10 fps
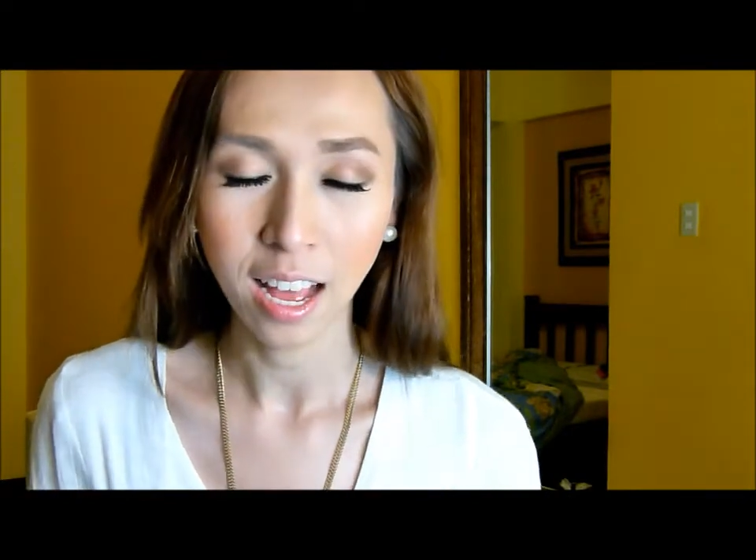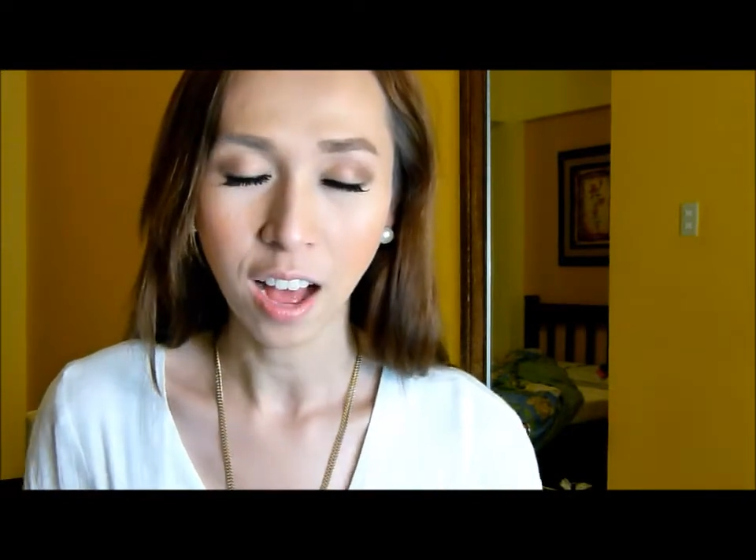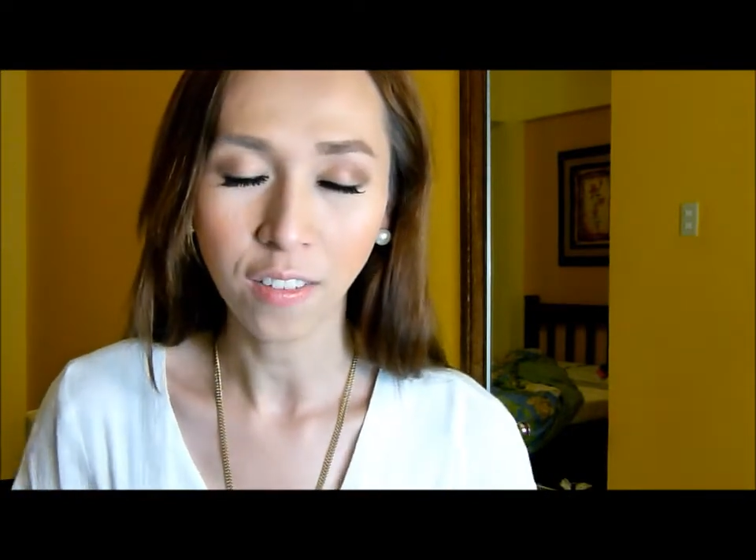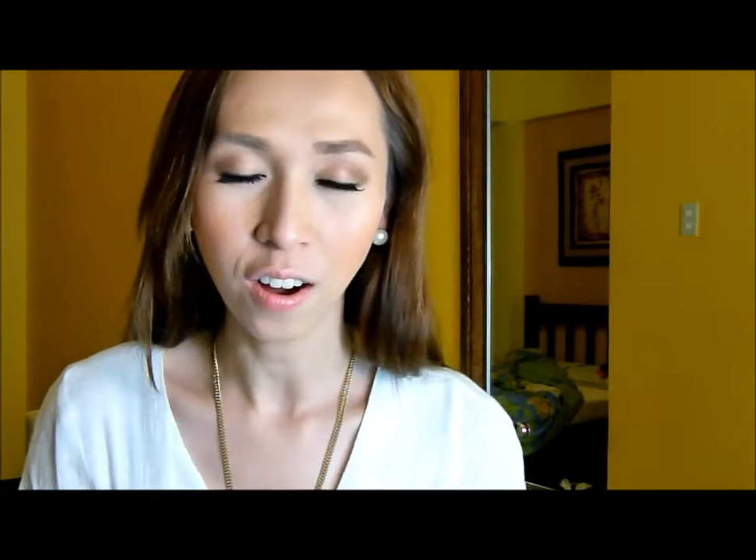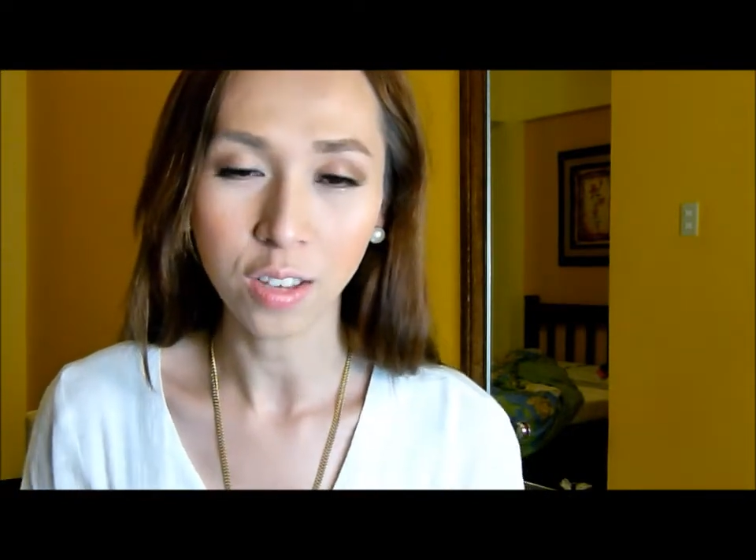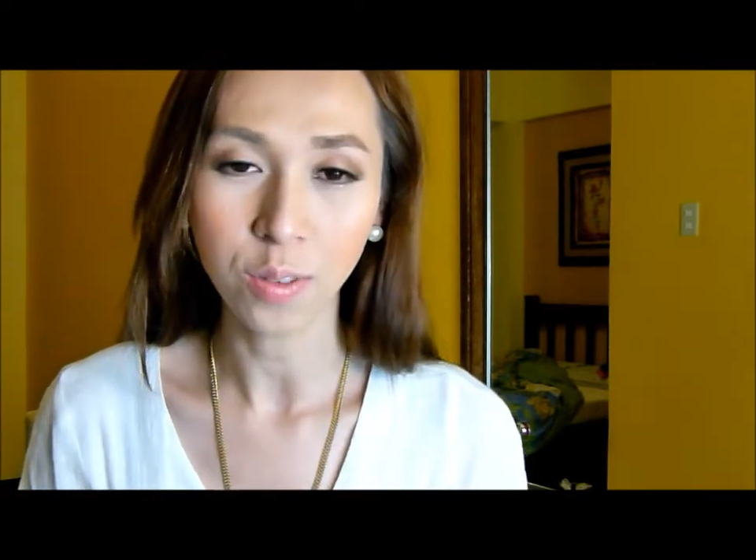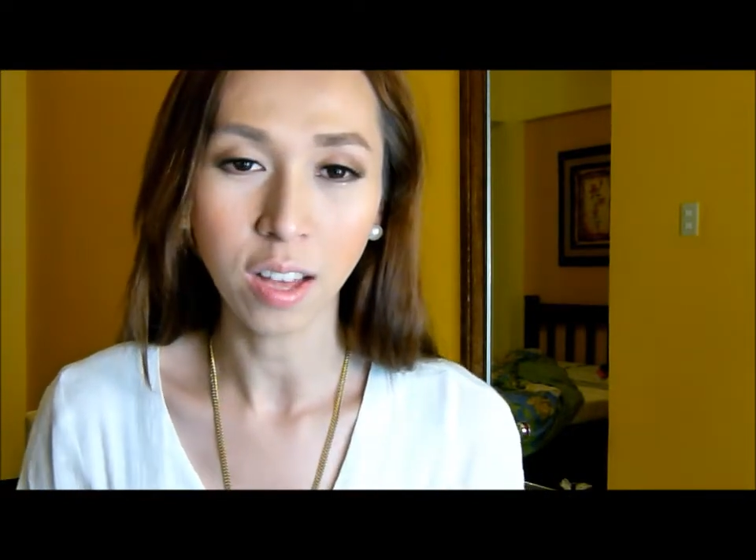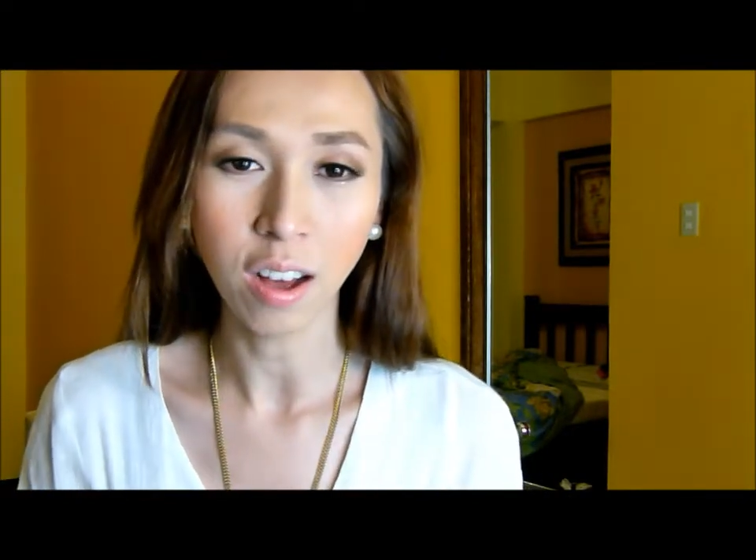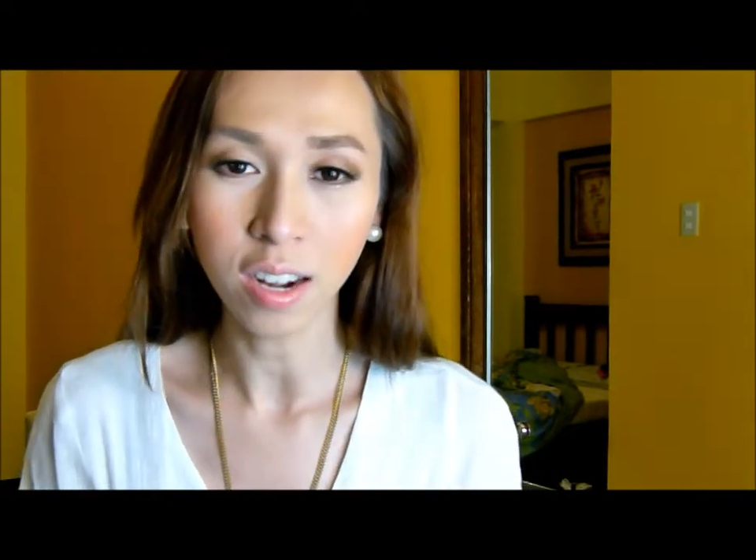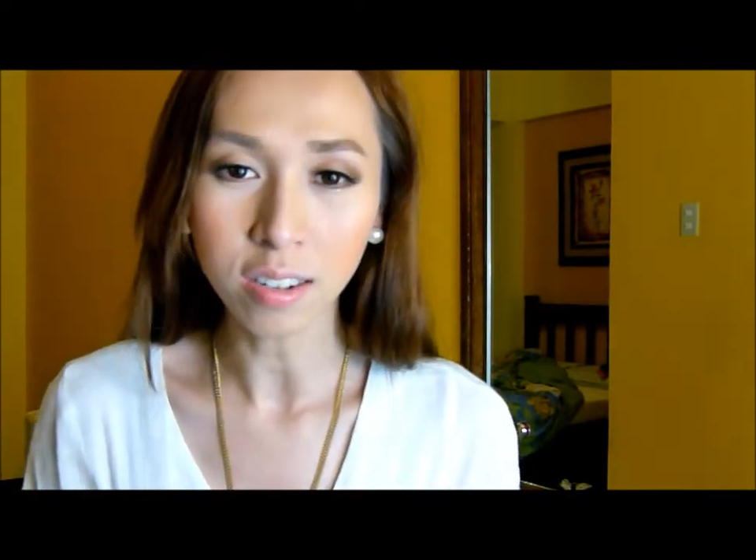Of course, with
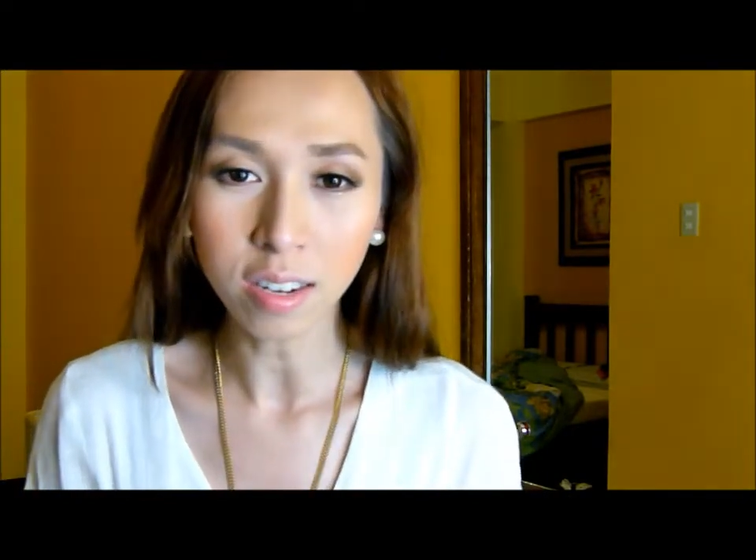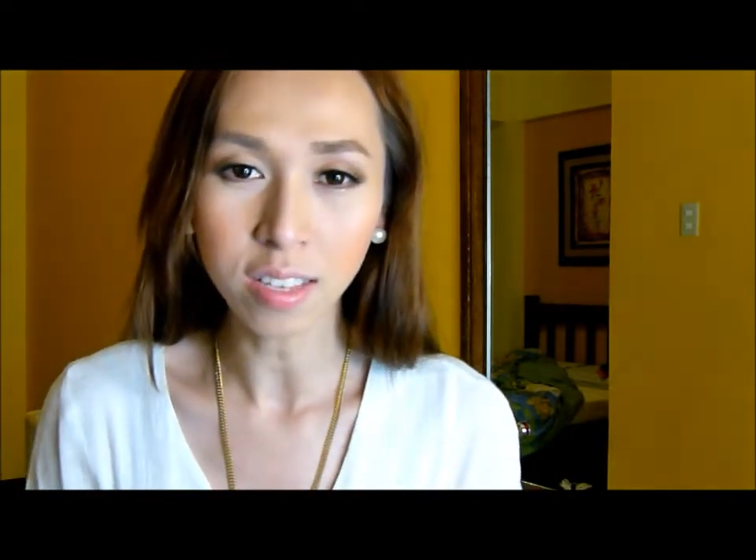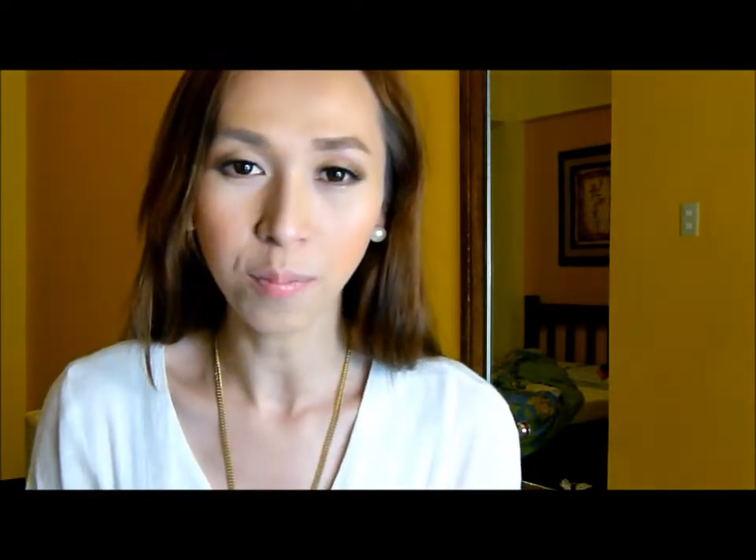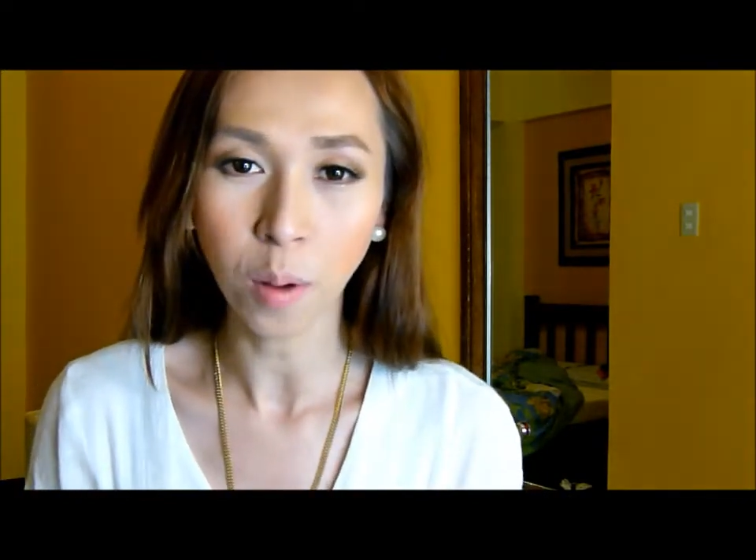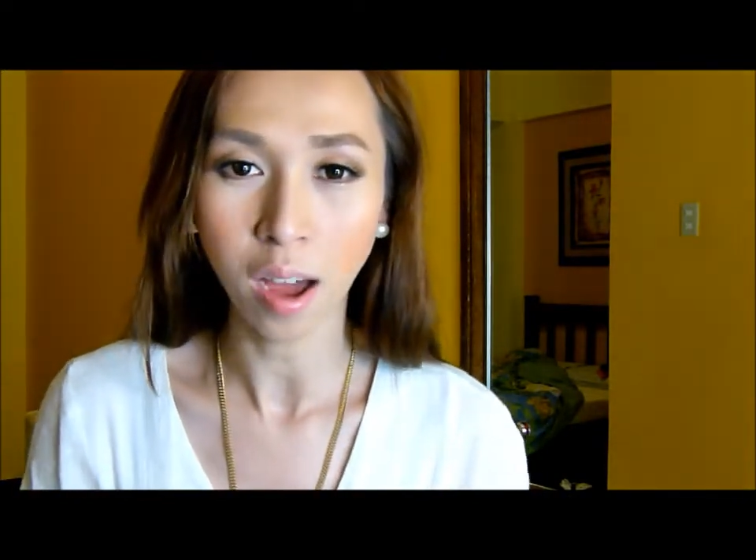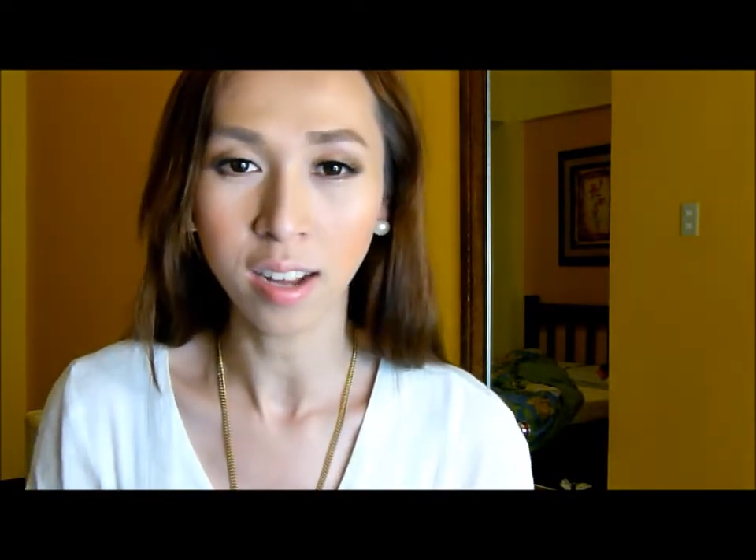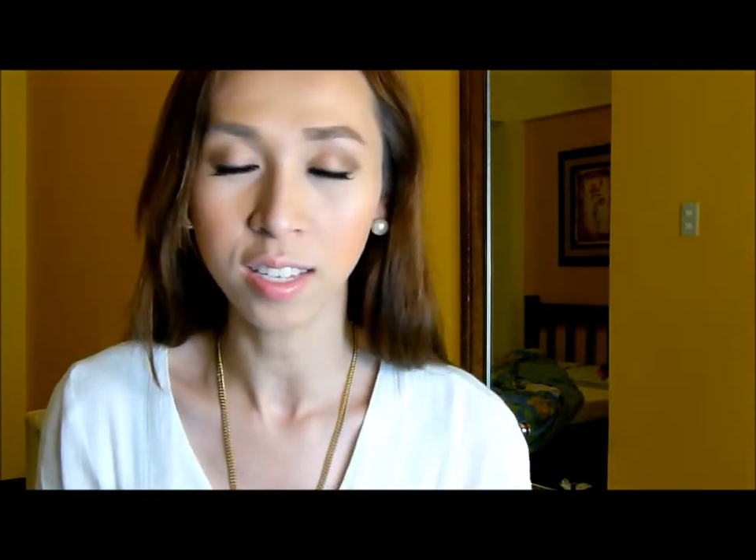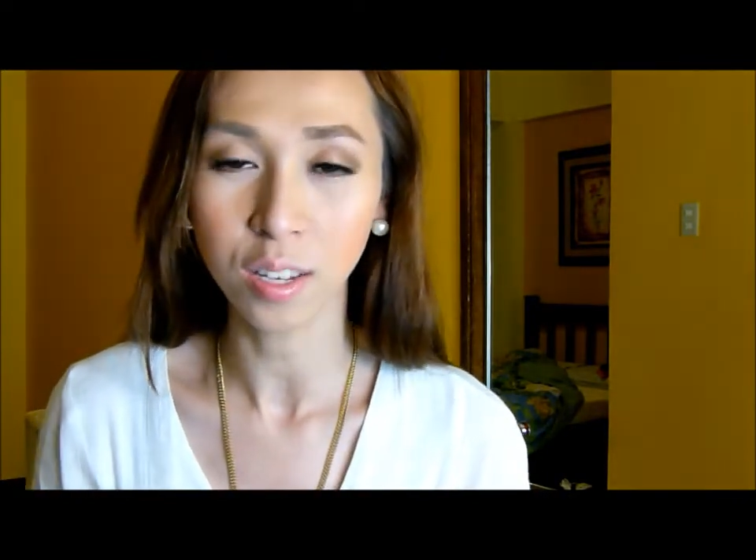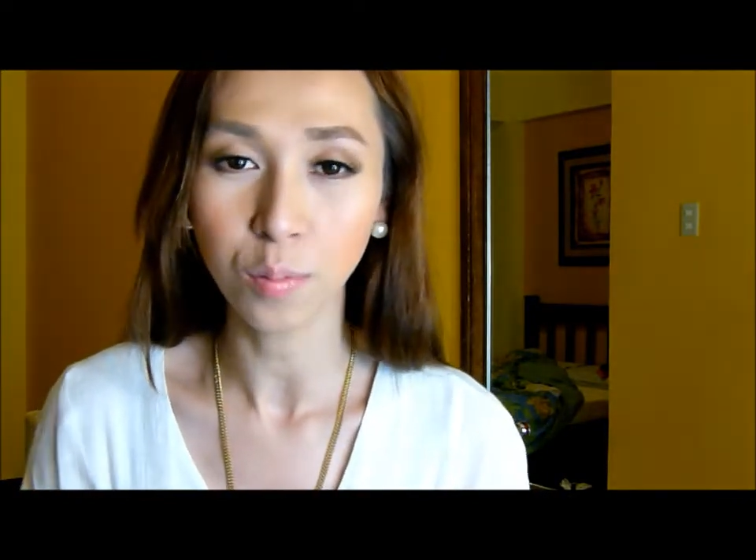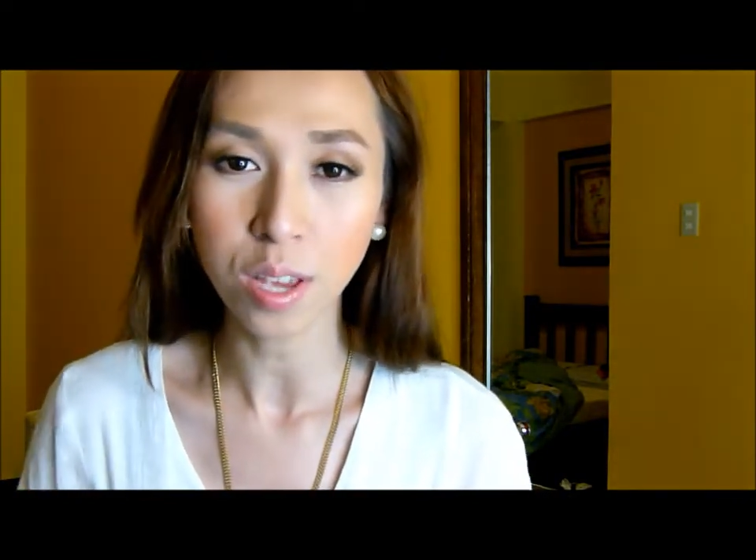the hundreds of products
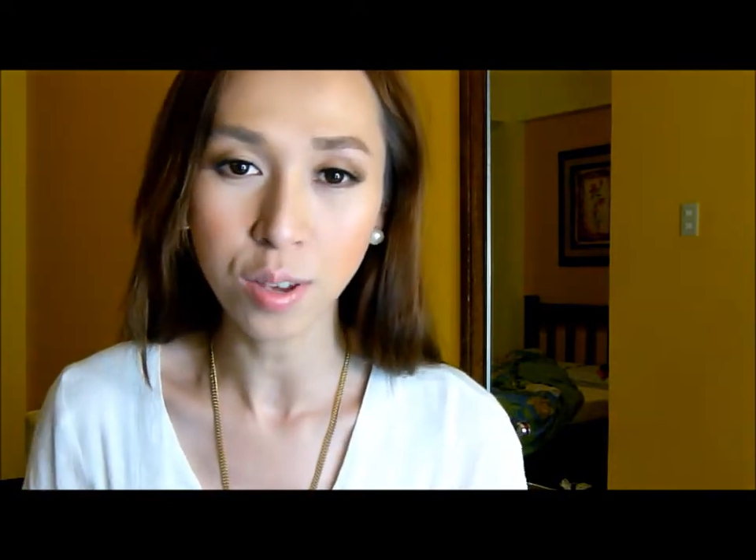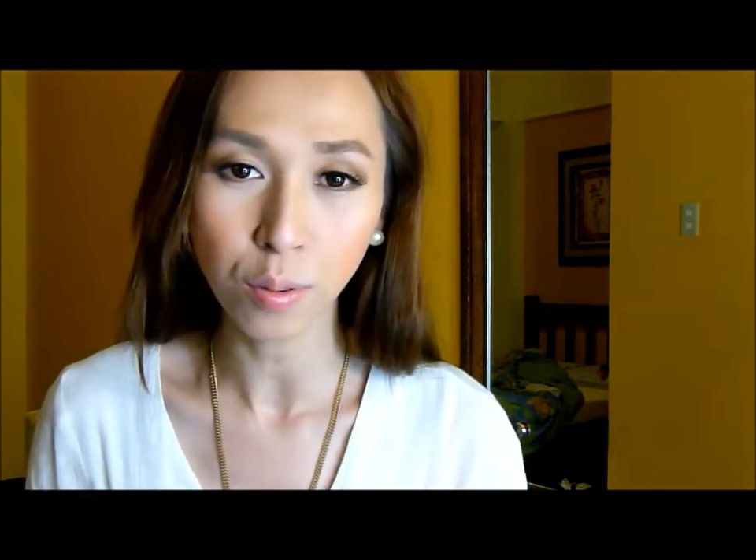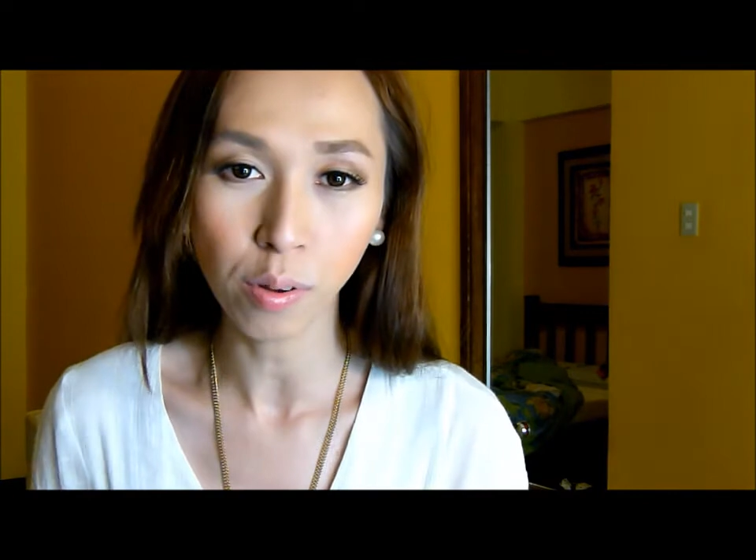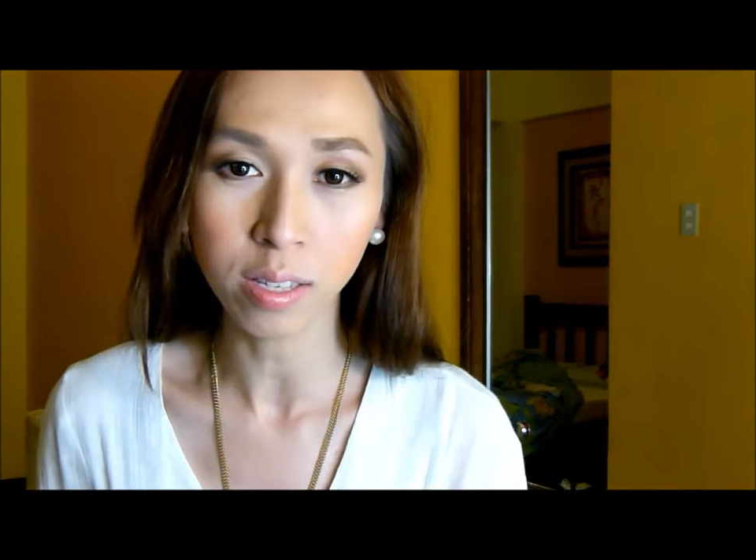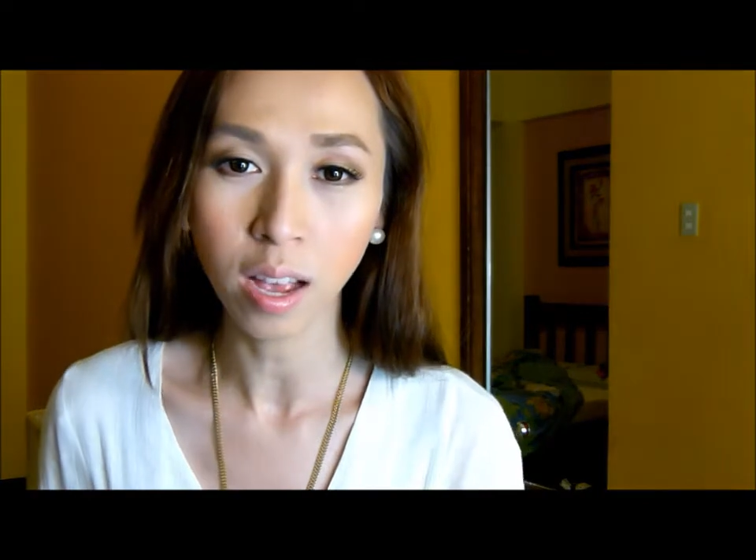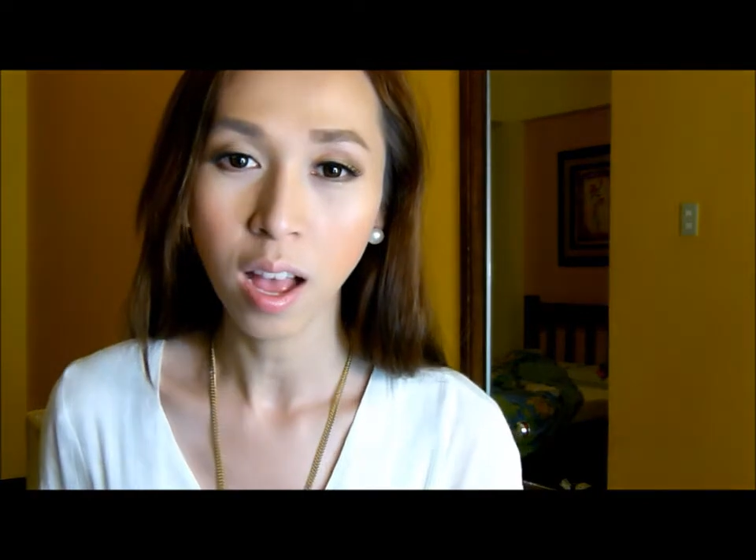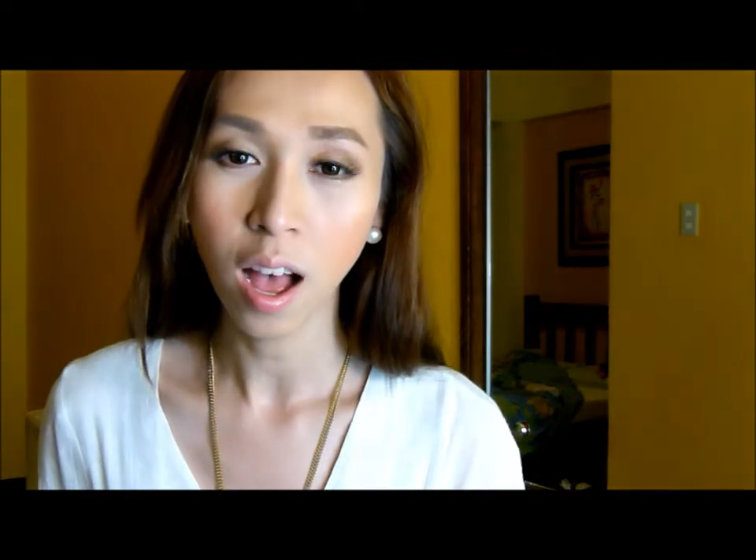that we use